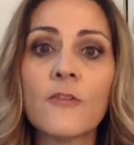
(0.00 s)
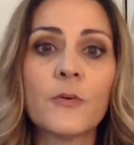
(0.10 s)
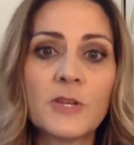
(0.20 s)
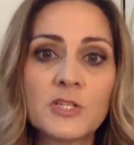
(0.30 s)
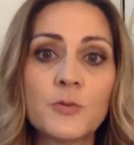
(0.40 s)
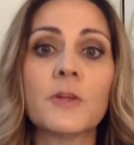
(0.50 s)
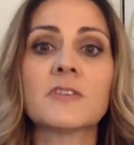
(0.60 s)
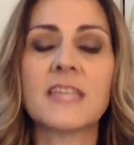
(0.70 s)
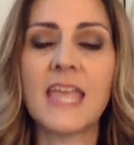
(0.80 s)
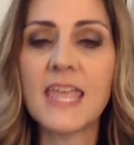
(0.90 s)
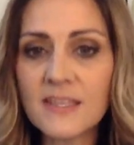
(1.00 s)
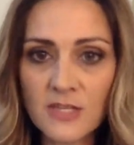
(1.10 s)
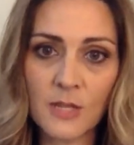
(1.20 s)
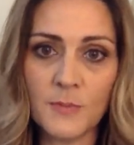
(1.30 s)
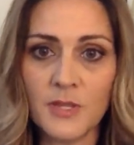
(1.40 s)
for which we are saying as
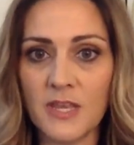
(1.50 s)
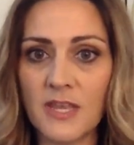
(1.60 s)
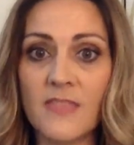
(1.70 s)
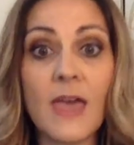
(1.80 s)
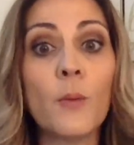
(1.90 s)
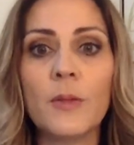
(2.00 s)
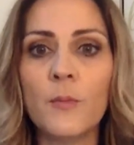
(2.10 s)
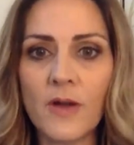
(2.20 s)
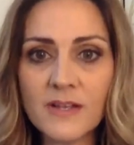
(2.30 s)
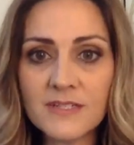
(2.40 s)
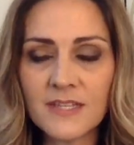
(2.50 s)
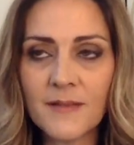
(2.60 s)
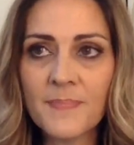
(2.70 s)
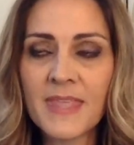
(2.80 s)
a community that we want.